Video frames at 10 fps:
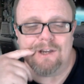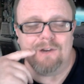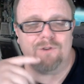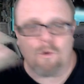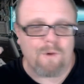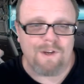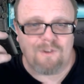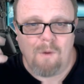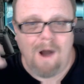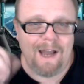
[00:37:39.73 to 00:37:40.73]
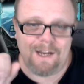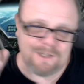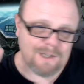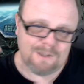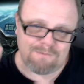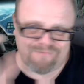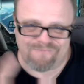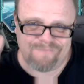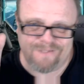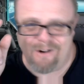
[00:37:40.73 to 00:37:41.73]
No reason why, just
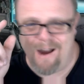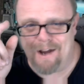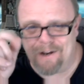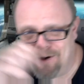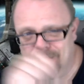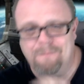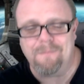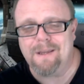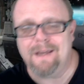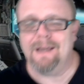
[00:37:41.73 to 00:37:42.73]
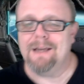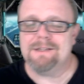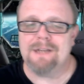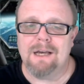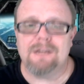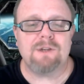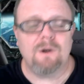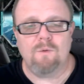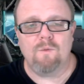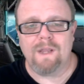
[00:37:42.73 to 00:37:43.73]
you're out of here. And
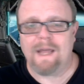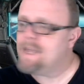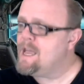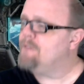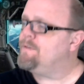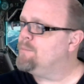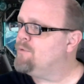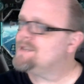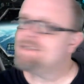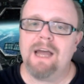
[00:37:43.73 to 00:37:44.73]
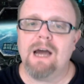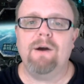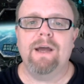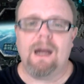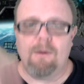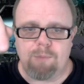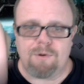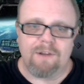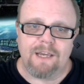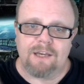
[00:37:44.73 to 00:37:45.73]
so we like Cafe Press now, and I will put
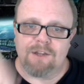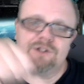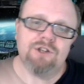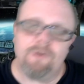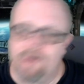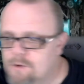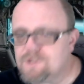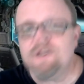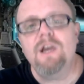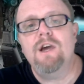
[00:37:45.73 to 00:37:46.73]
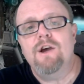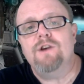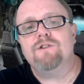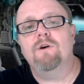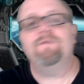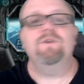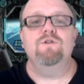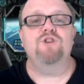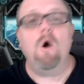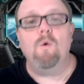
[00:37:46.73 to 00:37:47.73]
a link in the show notes. So if you
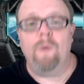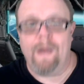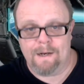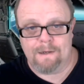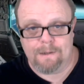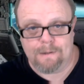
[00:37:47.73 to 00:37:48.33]
don't win